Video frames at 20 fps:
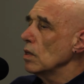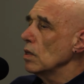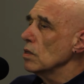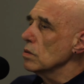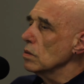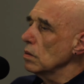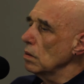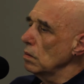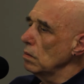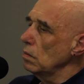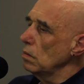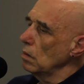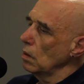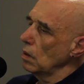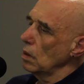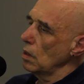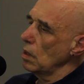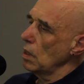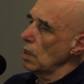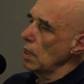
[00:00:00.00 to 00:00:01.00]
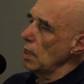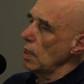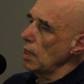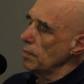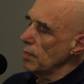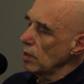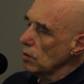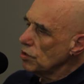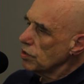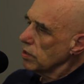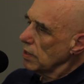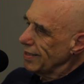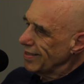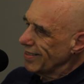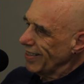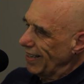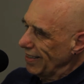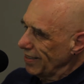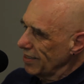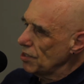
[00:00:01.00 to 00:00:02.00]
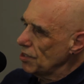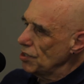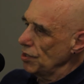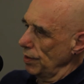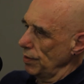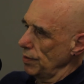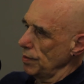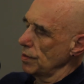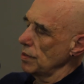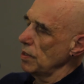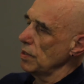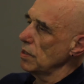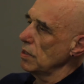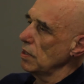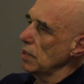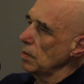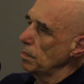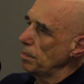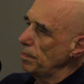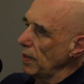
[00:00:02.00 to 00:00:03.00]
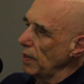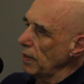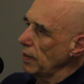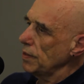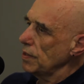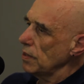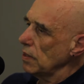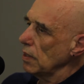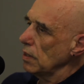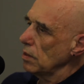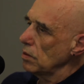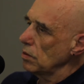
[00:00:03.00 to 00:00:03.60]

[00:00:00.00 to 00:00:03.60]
So emotional intelligence is the ability